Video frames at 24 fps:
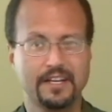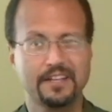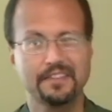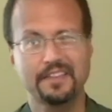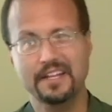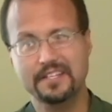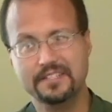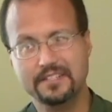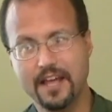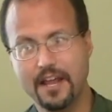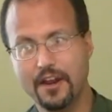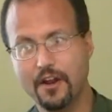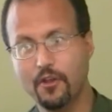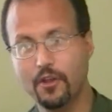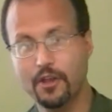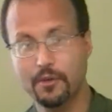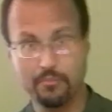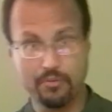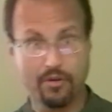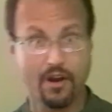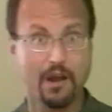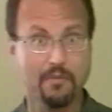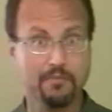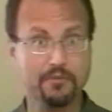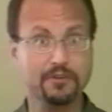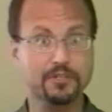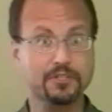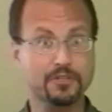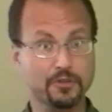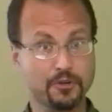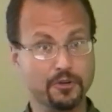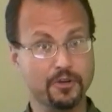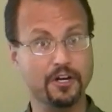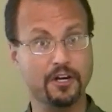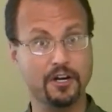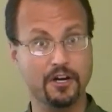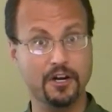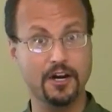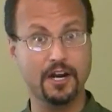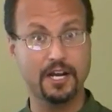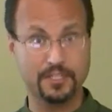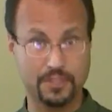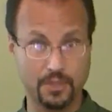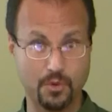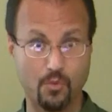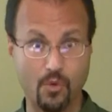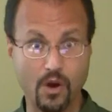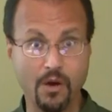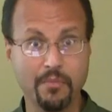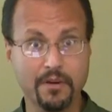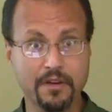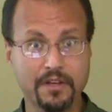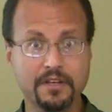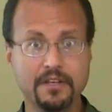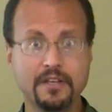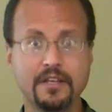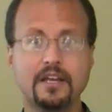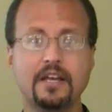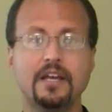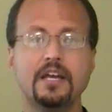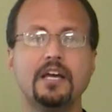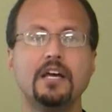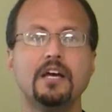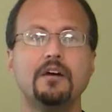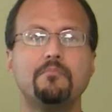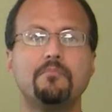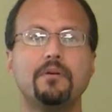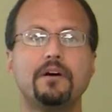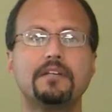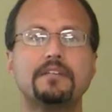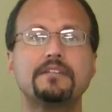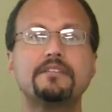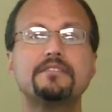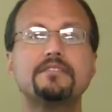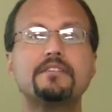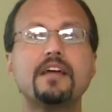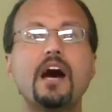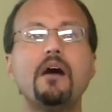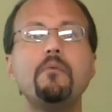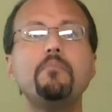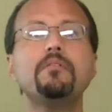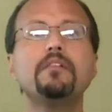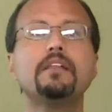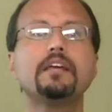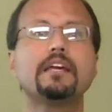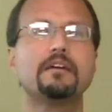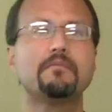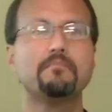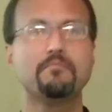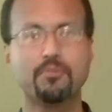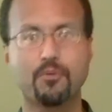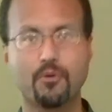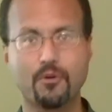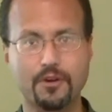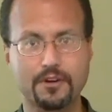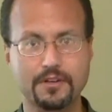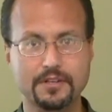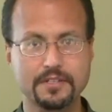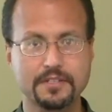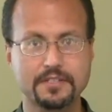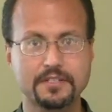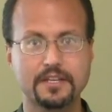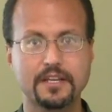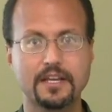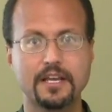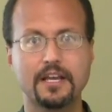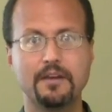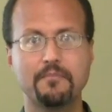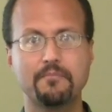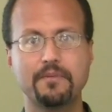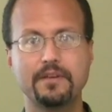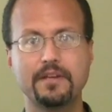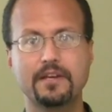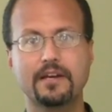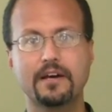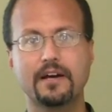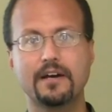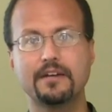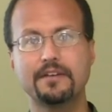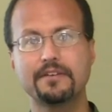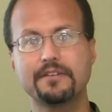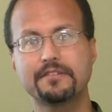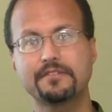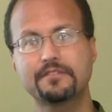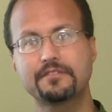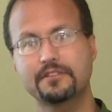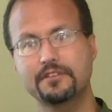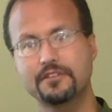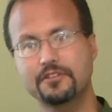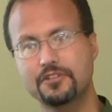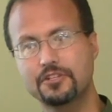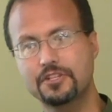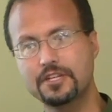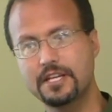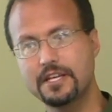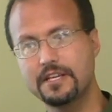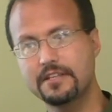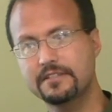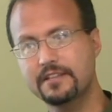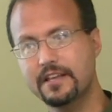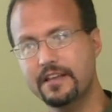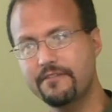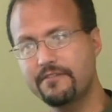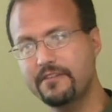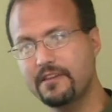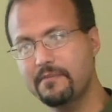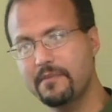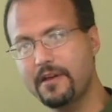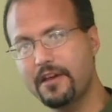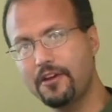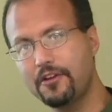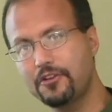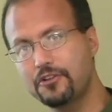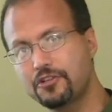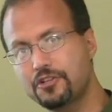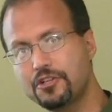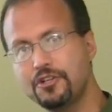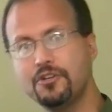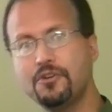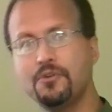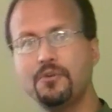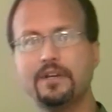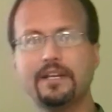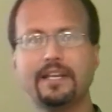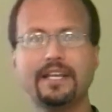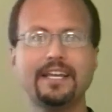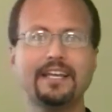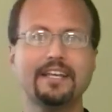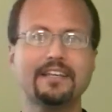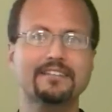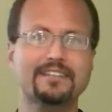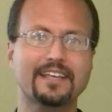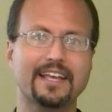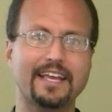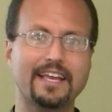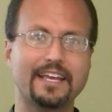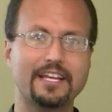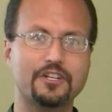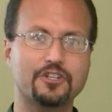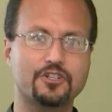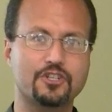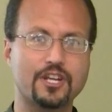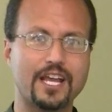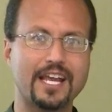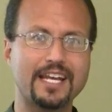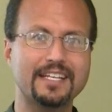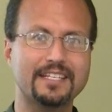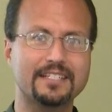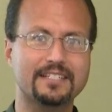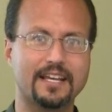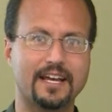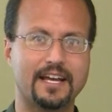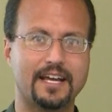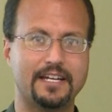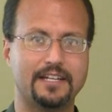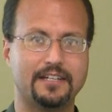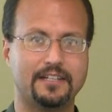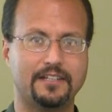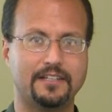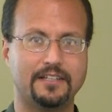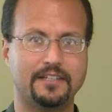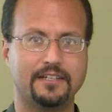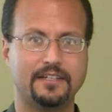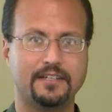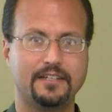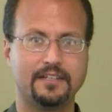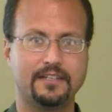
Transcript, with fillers: That's not only proper to her as a woman, but doubly important because she's a female Jew and he's a Gentile